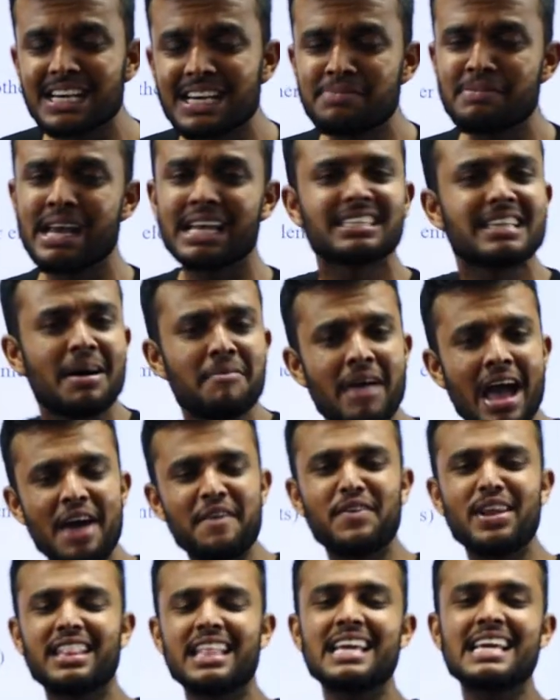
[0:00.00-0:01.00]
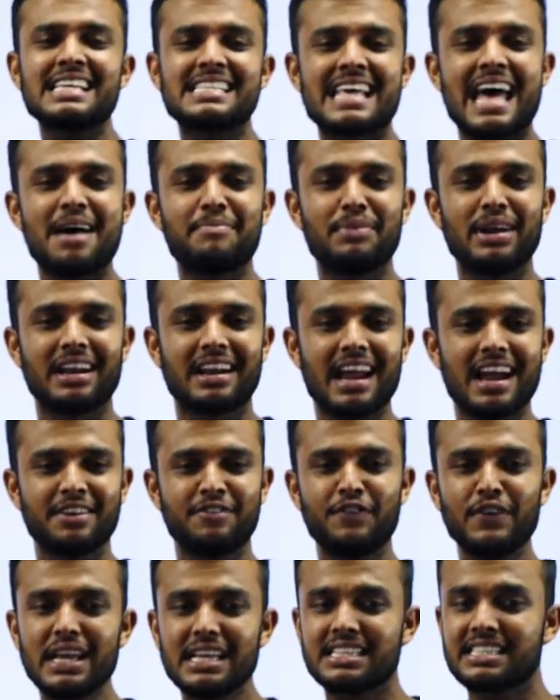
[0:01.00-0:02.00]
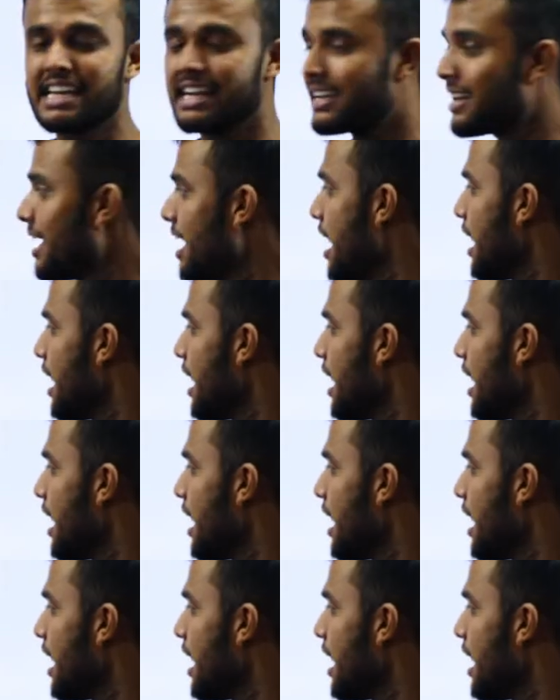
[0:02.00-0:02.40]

some exam. Everything is happened, right? Free state.